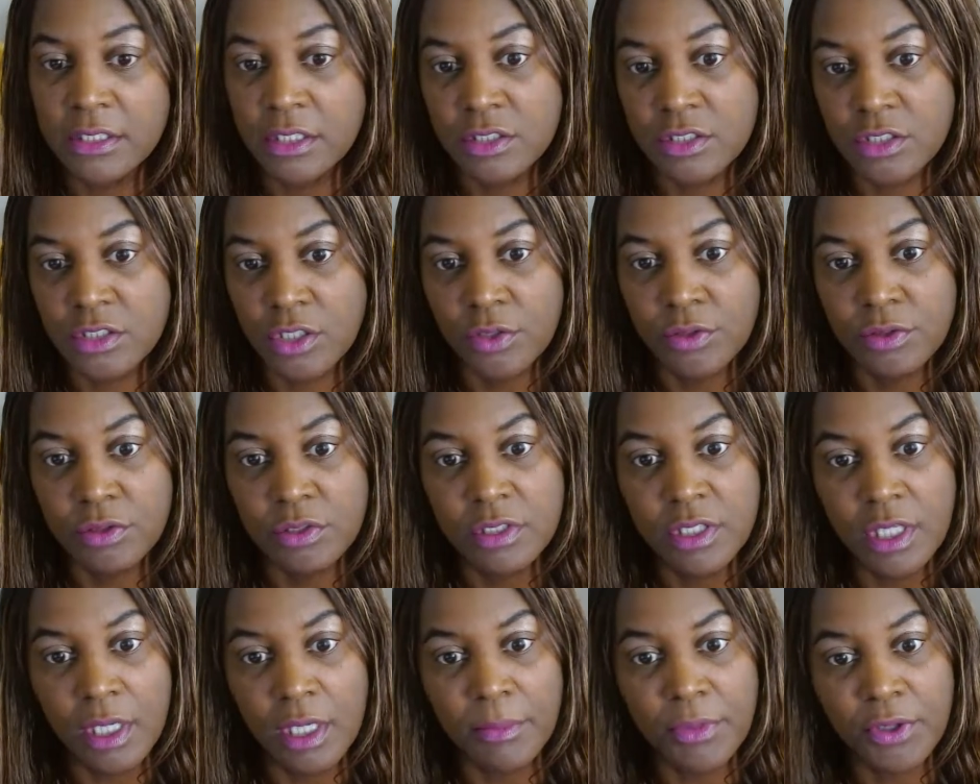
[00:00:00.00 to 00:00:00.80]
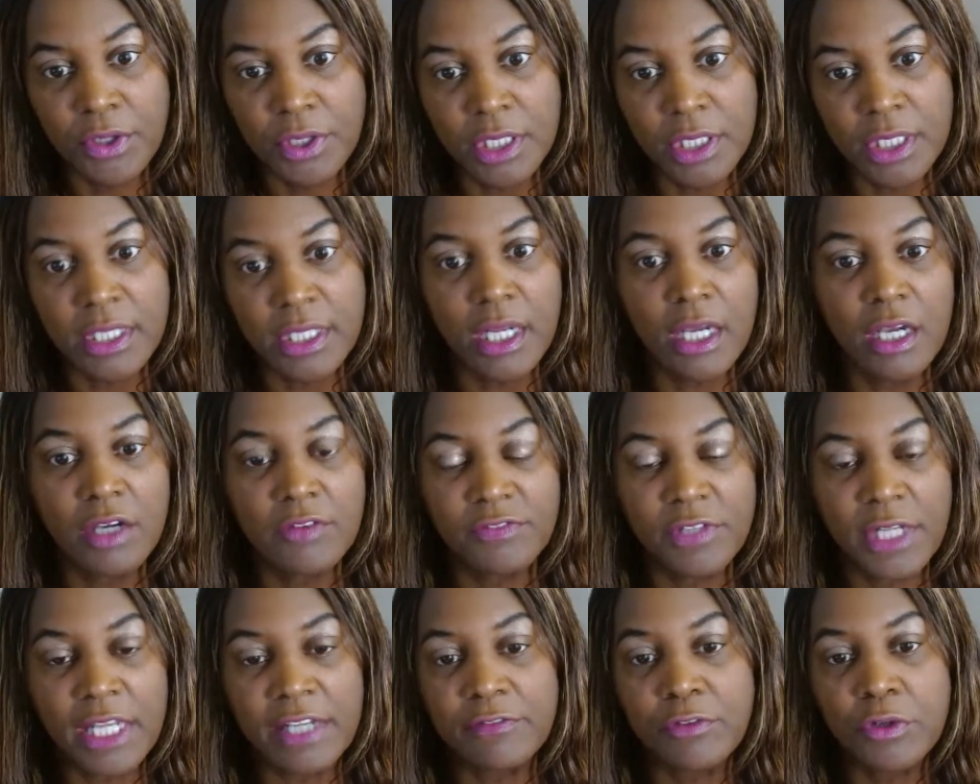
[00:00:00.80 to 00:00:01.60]
certain number cutoff.
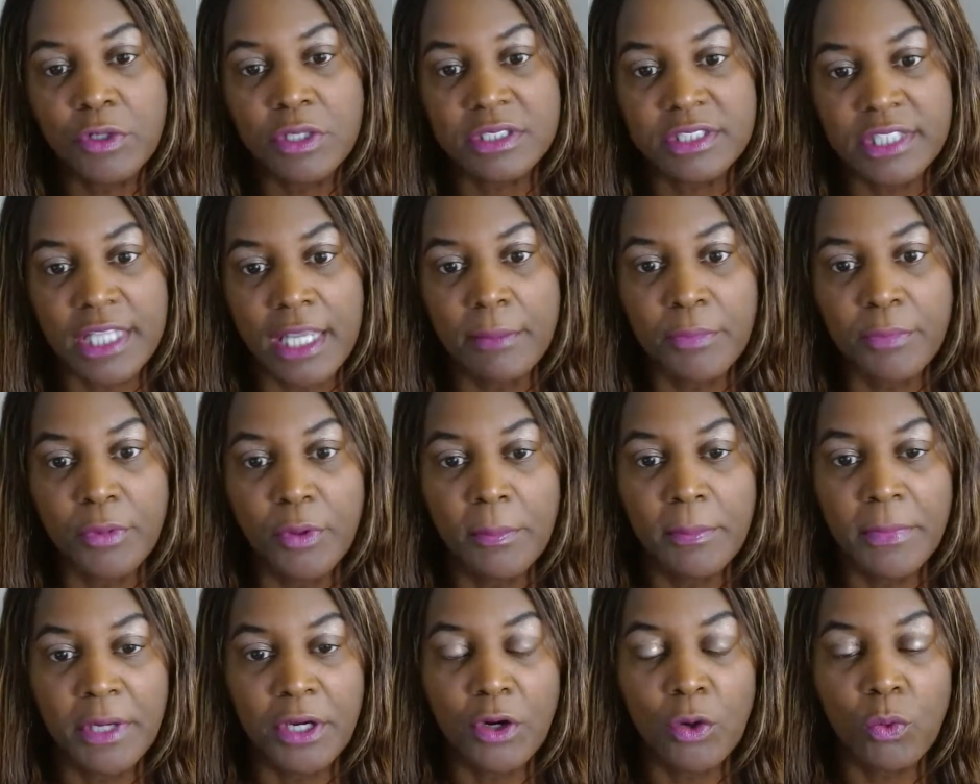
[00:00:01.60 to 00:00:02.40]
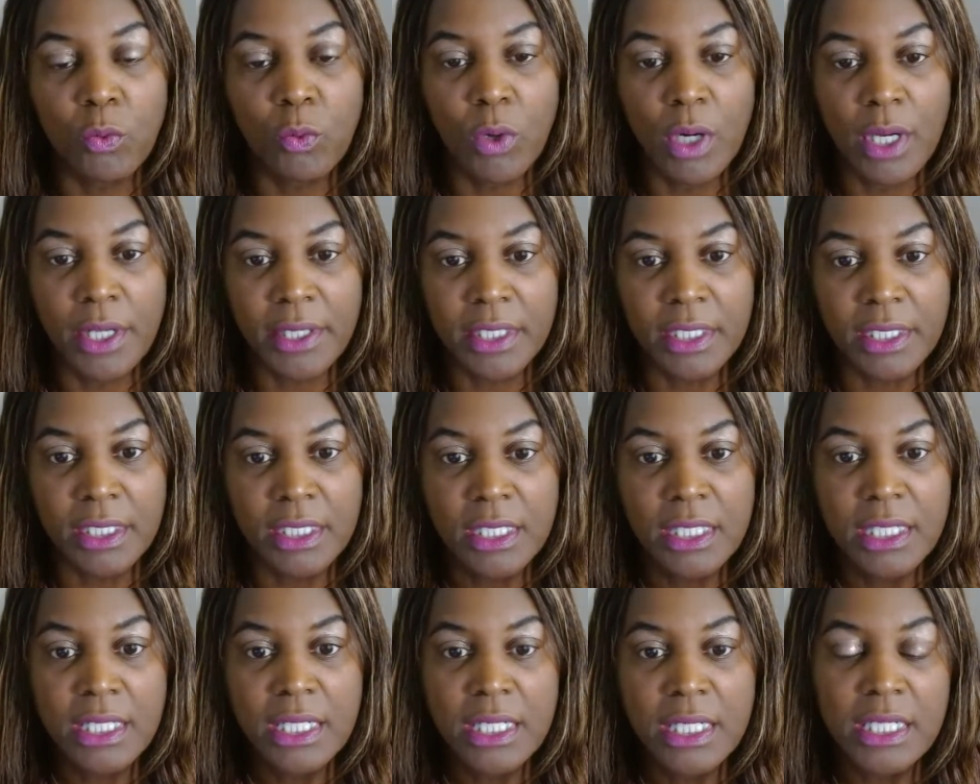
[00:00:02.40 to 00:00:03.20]
Like, for example, marijuana
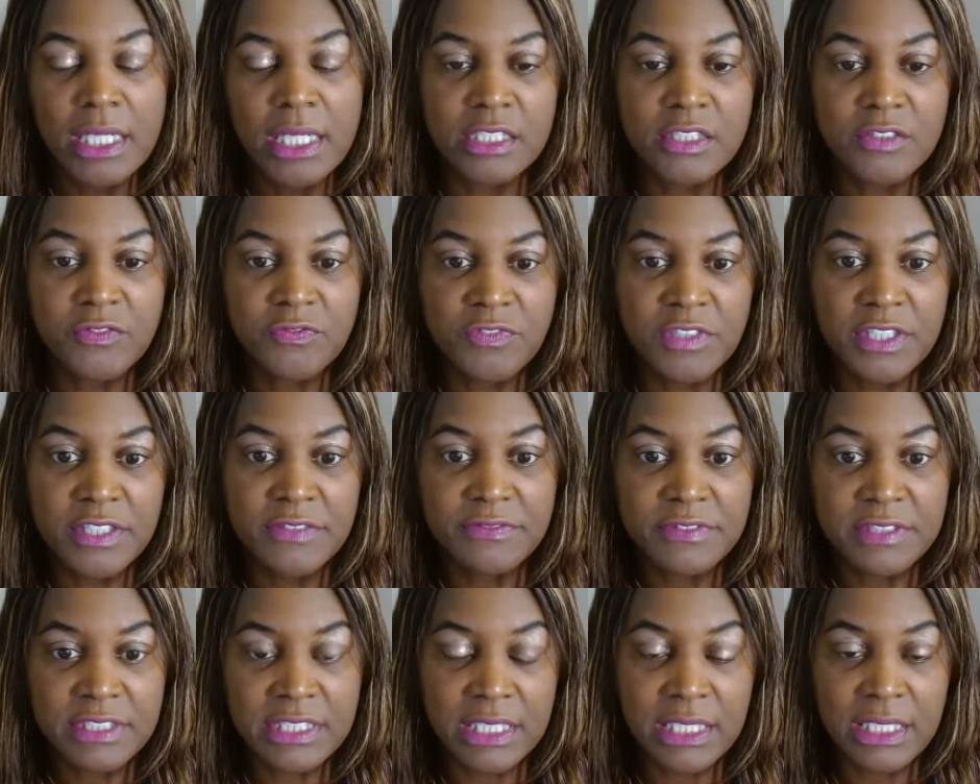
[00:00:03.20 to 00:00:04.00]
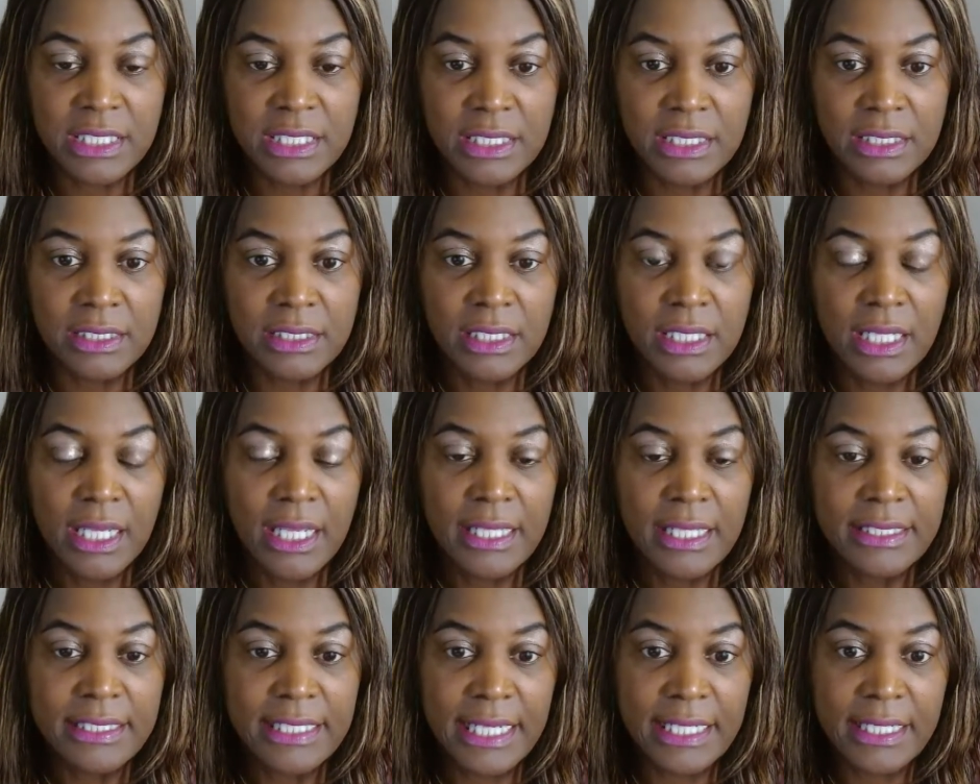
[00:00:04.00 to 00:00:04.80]
is 15
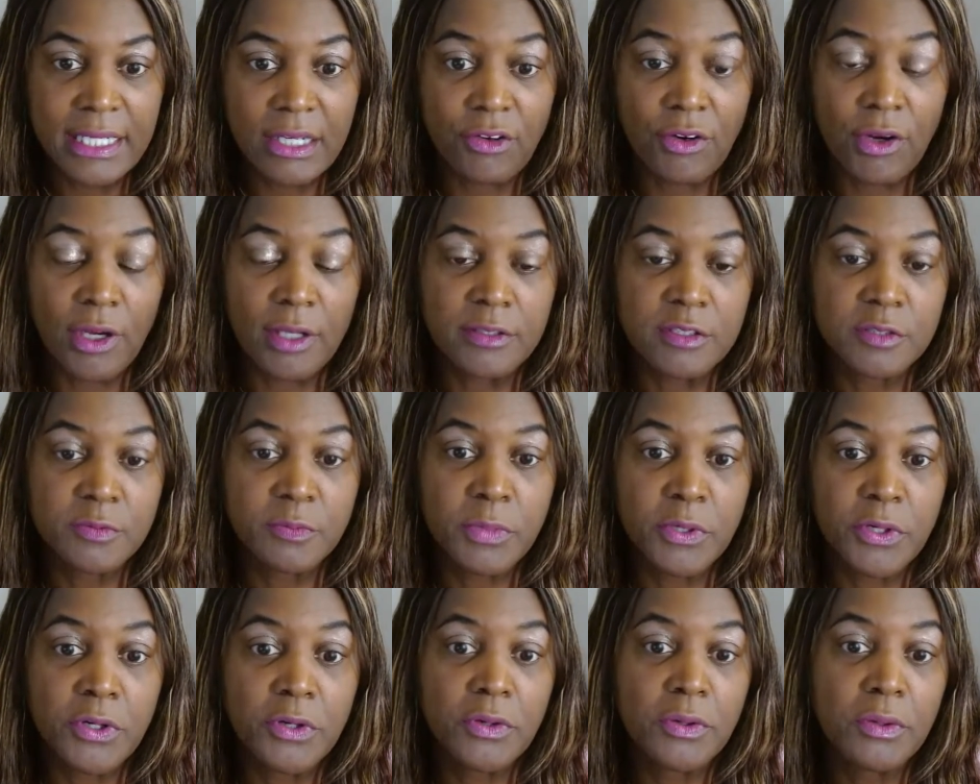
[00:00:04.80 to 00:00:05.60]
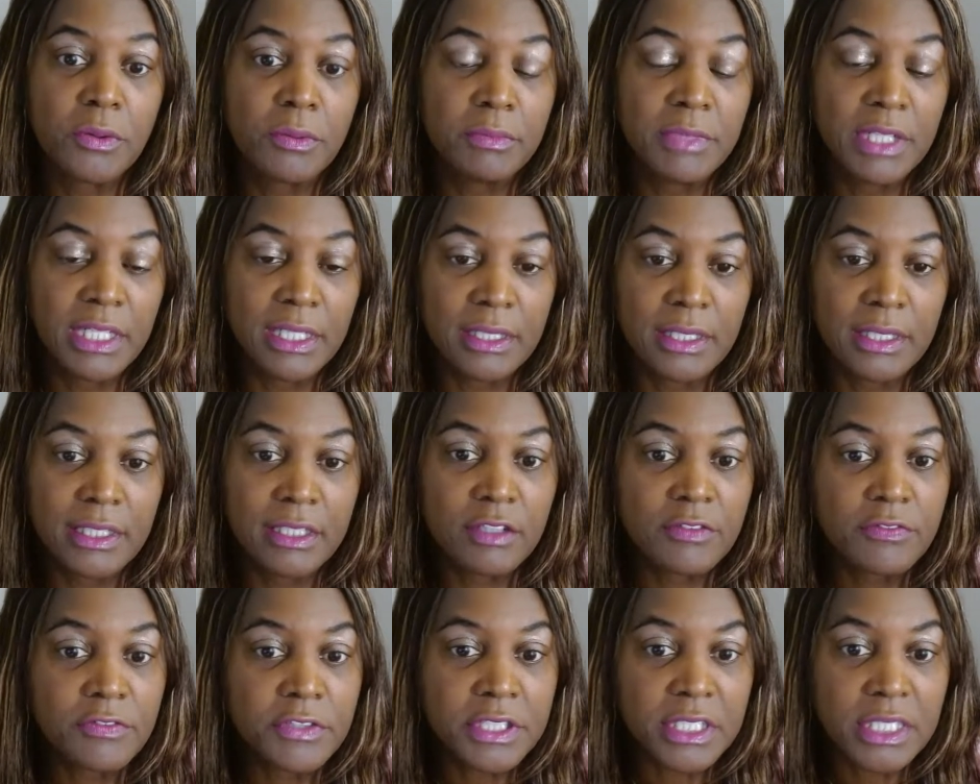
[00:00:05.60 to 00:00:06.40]
nanograms per
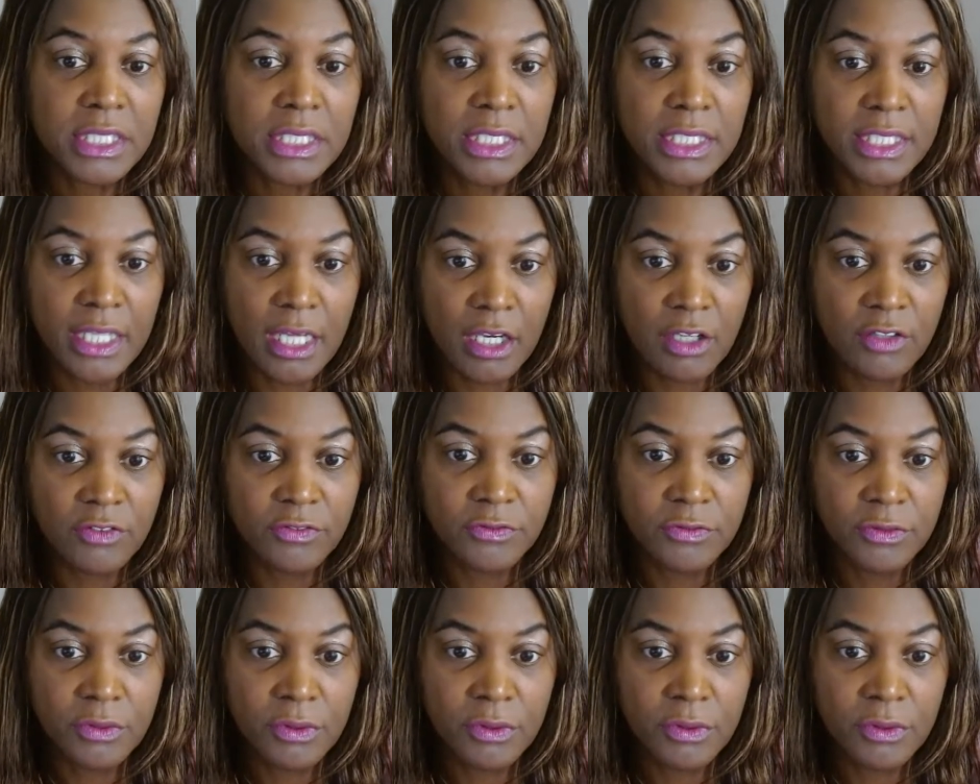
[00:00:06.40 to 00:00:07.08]
milliliter for the cutoff.